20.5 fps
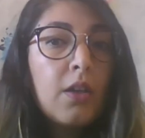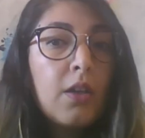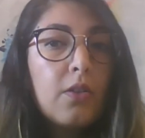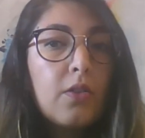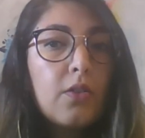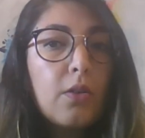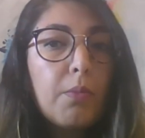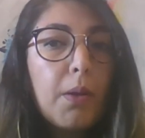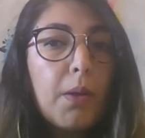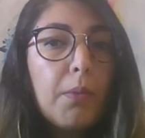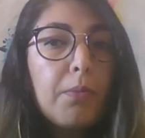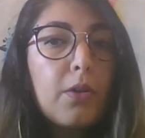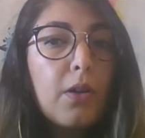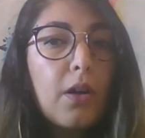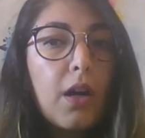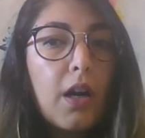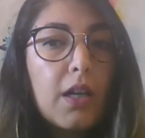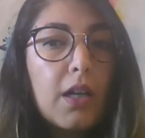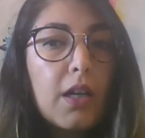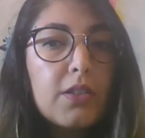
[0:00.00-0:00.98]
So people
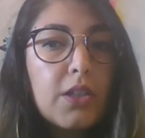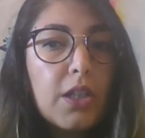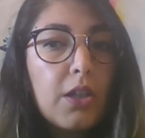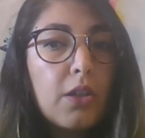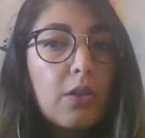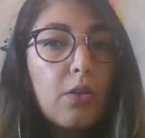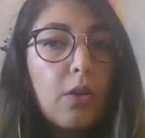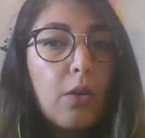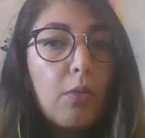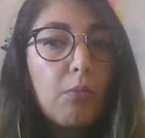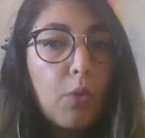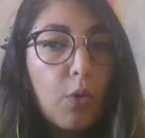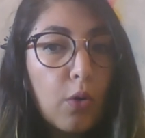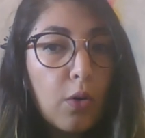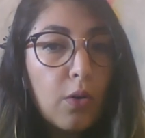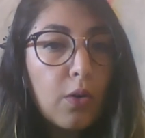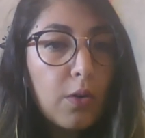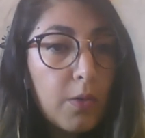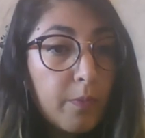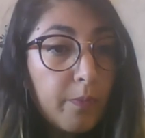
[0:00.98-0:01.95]
are asking a lot
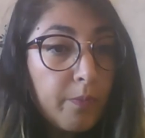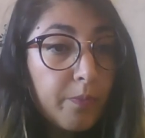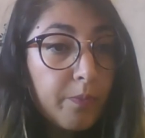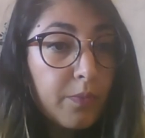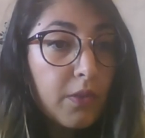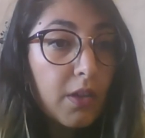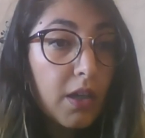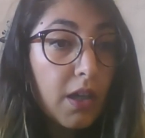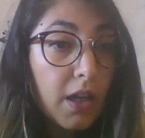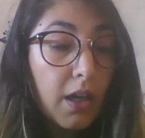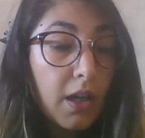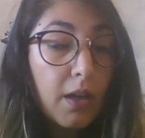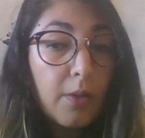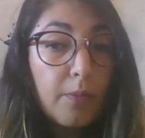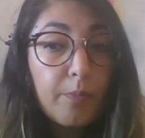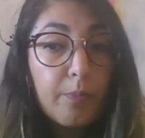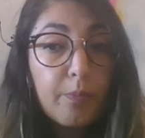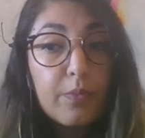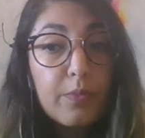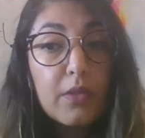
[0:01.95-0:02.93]
more
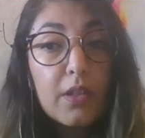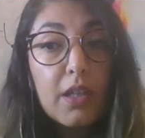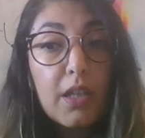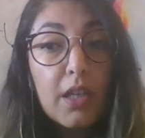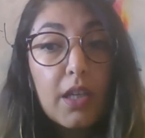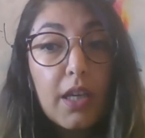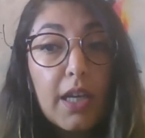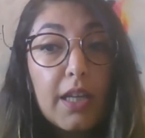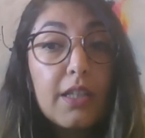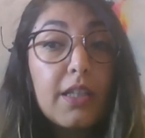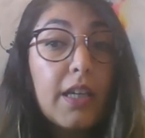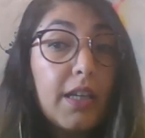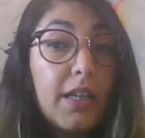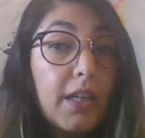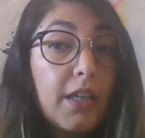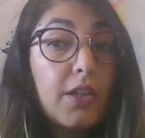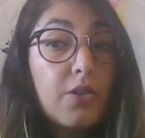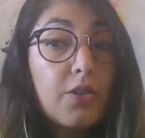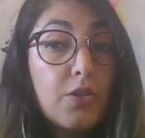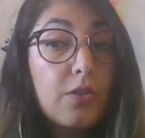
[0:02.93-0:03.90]
and
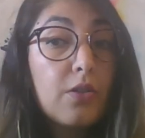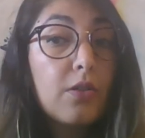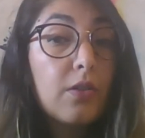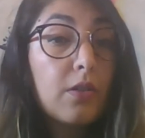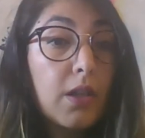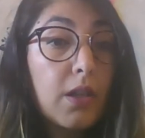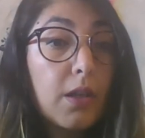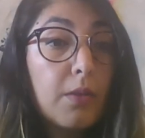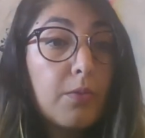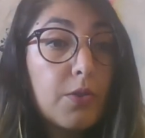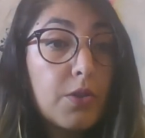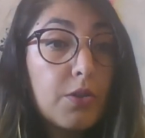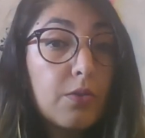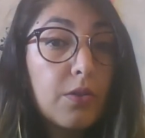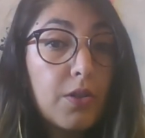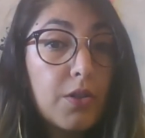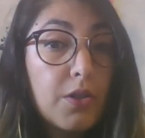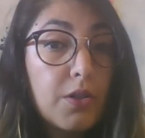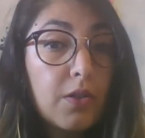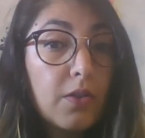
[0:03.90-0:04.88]
getting it due to the labour
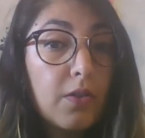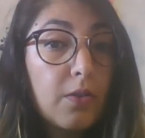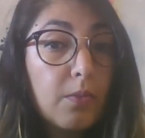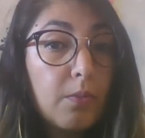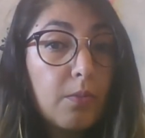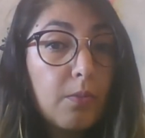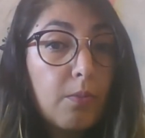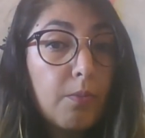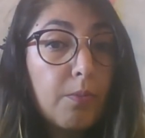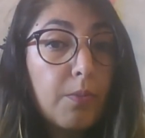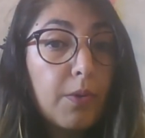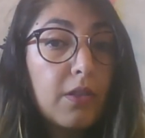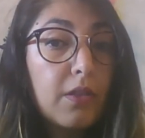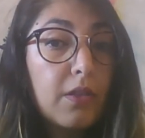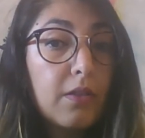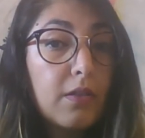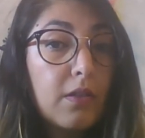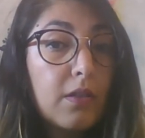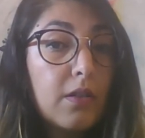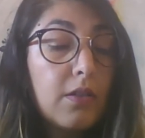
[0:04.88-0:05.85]
shortages. But,
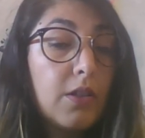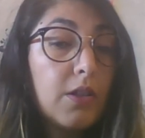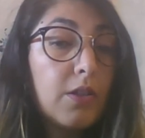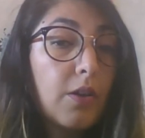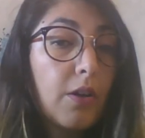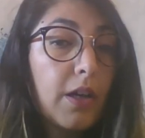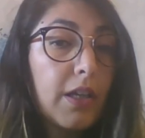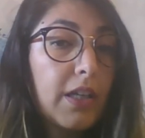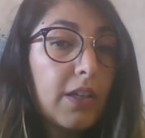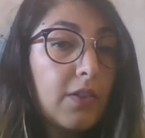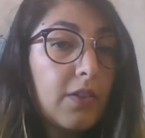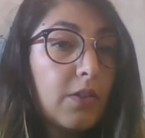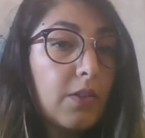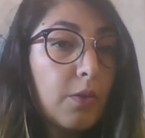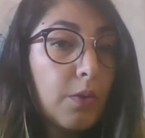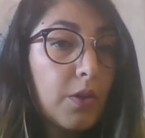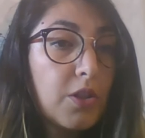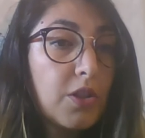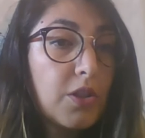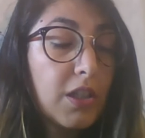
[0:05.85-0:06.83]
you know, I guess the
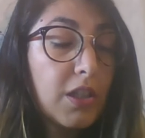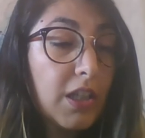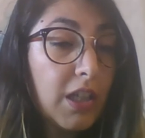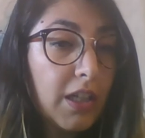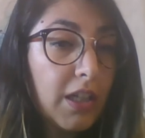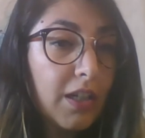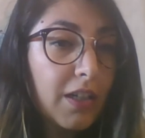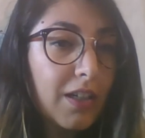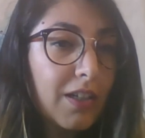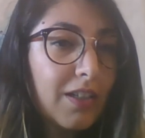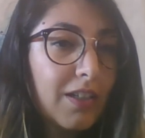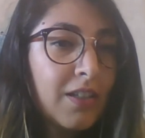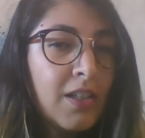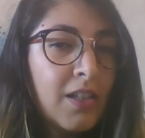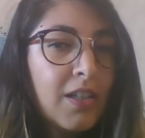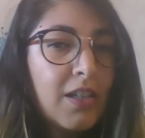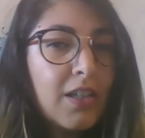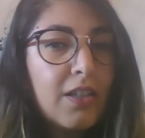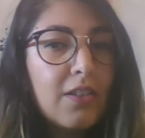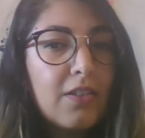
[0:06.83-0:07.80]
question here
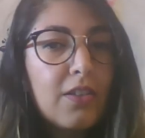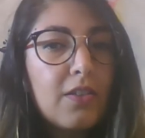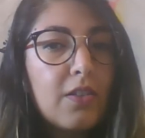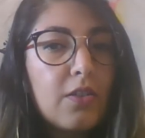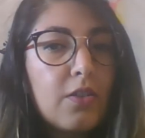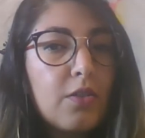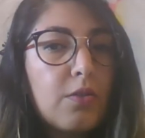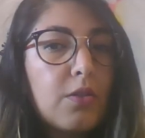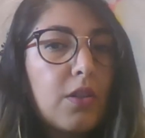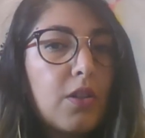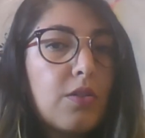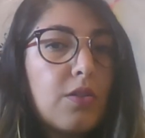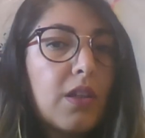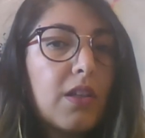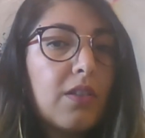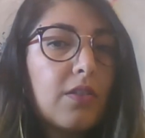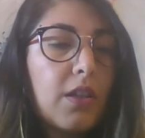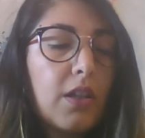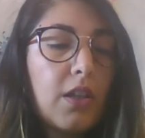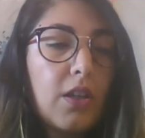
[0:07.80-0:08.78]
is this really
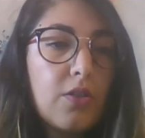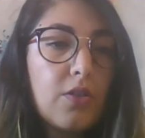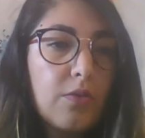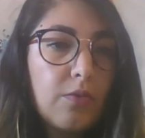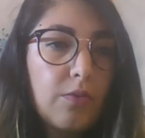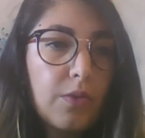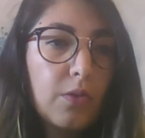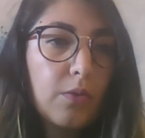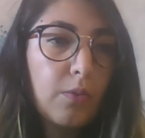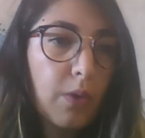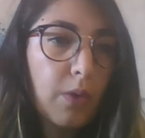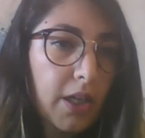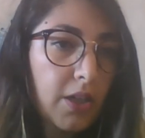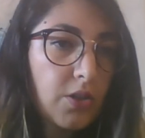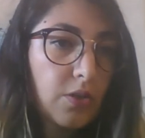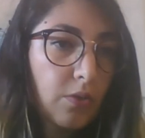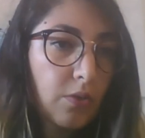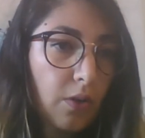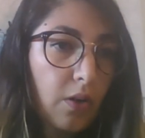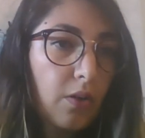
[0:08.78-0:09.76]
translating to real
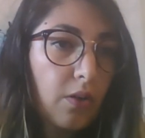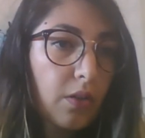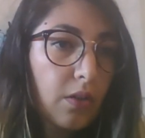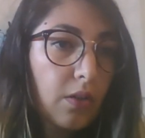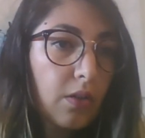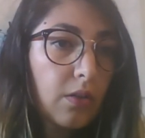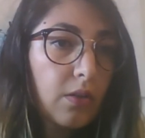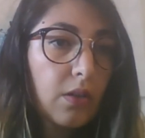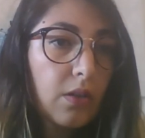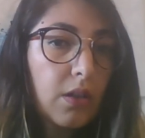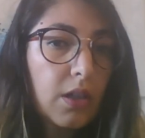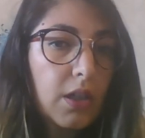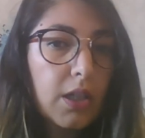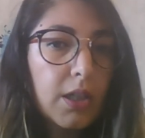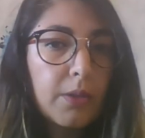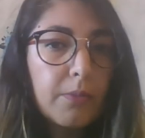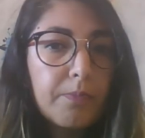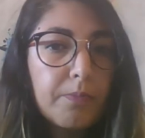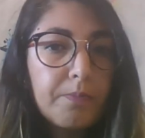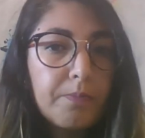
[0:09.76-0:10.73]
wage growth?
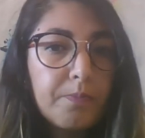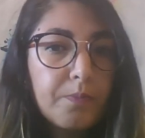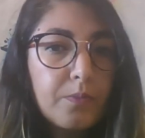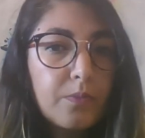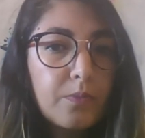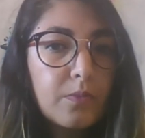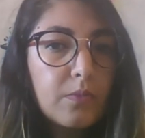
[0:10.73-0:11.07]
And